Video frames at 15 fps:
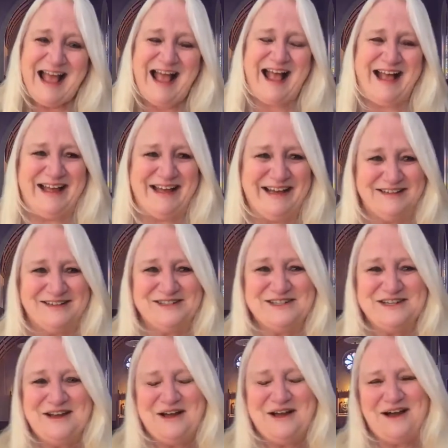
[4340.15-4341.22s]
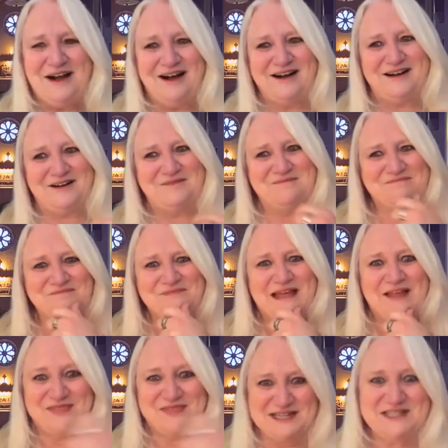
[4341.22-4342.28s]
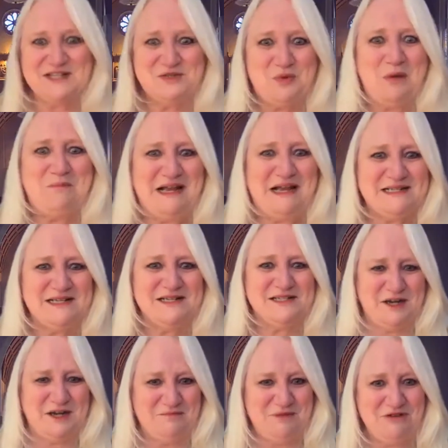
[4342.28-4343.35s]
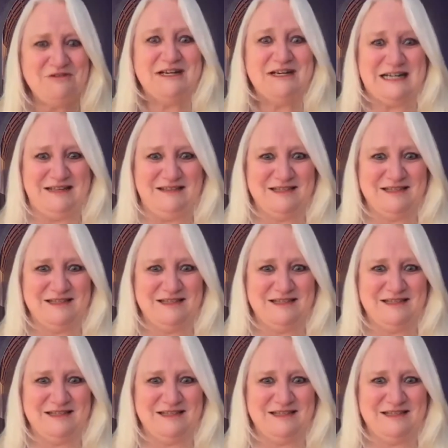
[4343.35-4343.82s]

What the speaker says: And this is what makes us community.